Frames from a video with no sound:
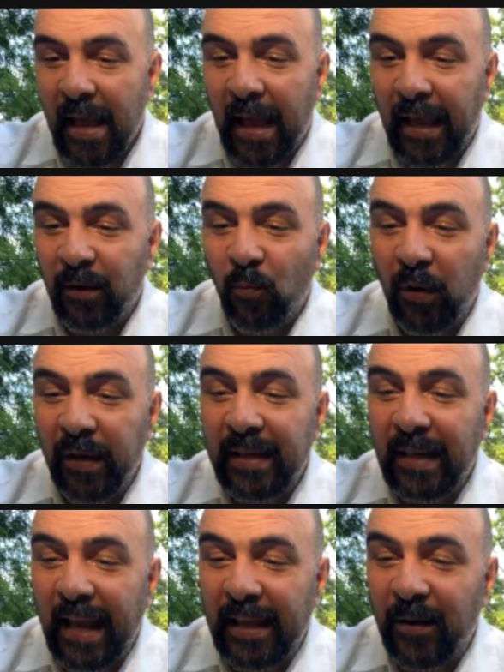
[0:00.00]
A week
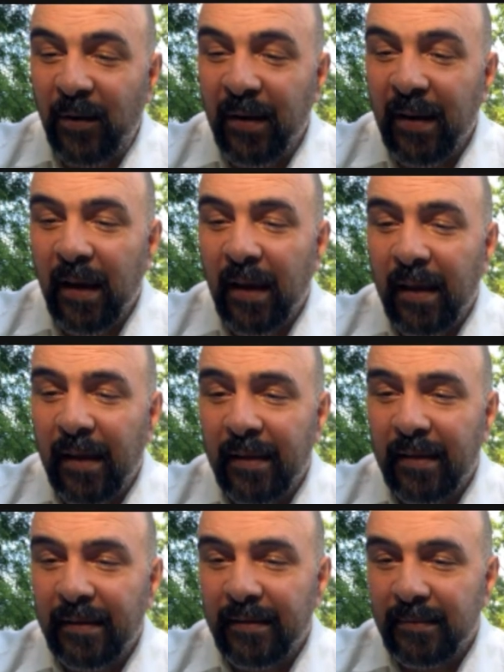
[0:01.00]
later,
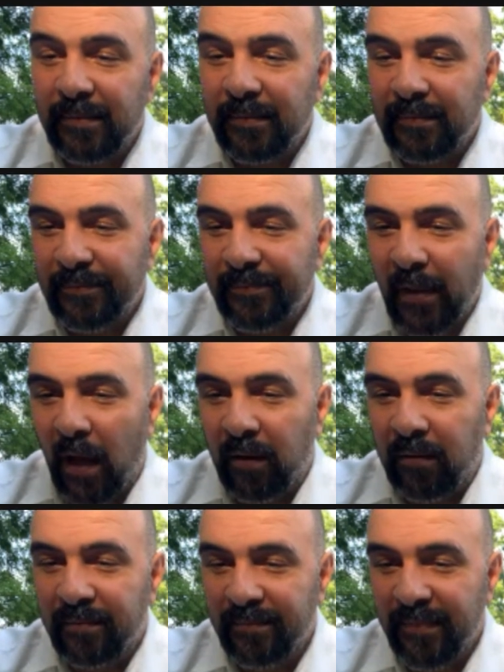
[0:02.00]

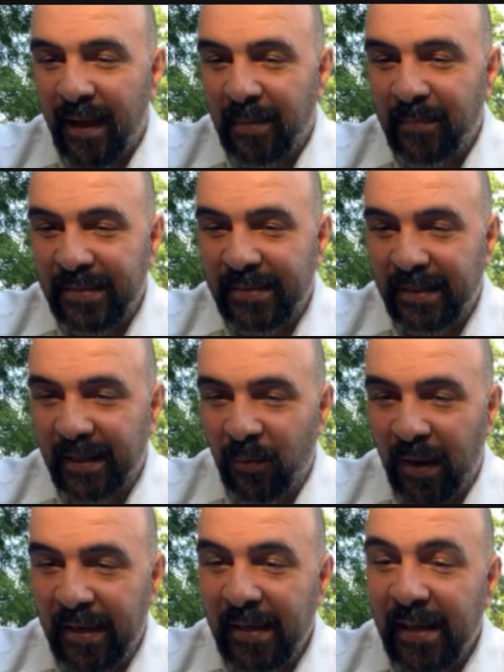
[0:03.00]
oh, I missed it.
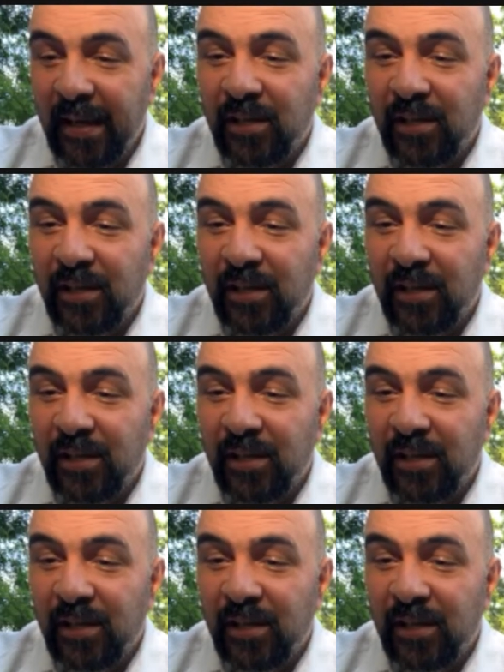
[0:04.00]
Wait.